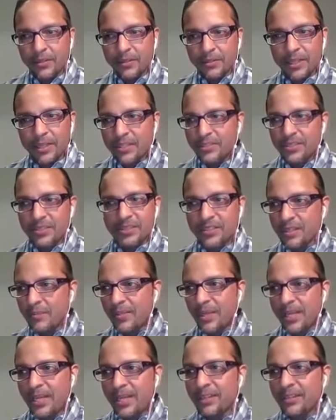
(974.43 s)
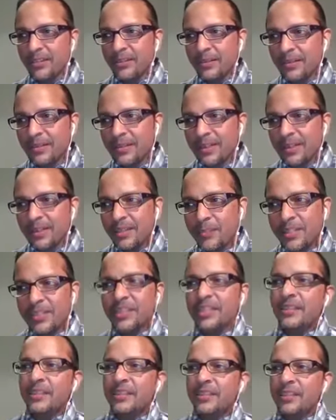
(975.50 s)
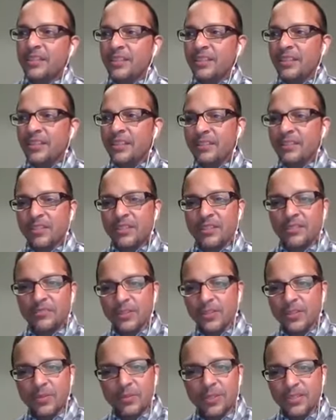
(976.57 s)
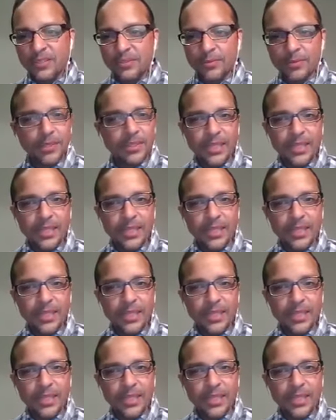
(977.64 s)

or just some angle, but then you think of a different twist to it,